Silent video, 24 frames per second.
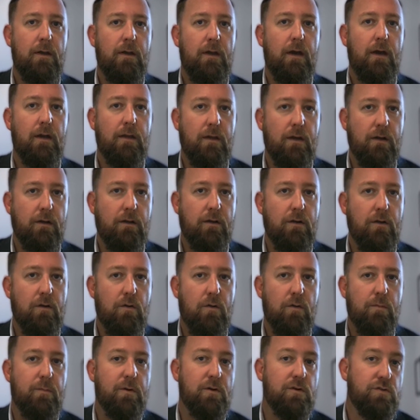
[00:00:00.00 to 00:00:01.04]
a younger
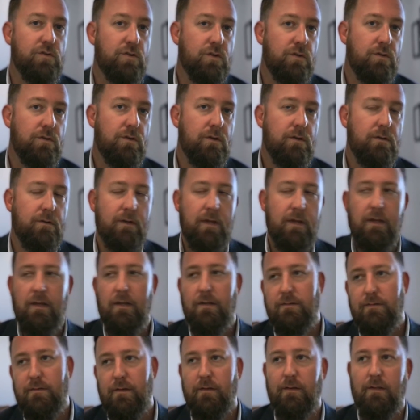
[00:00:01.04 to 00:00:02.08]
or more junior, not
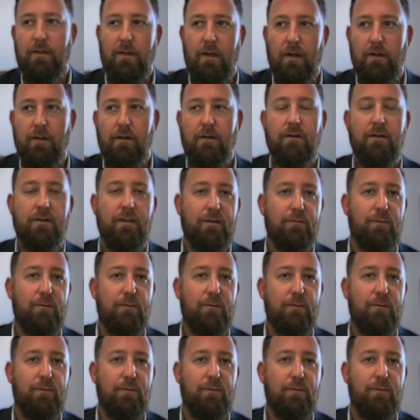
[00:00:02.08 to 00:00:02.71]
necessarily younger.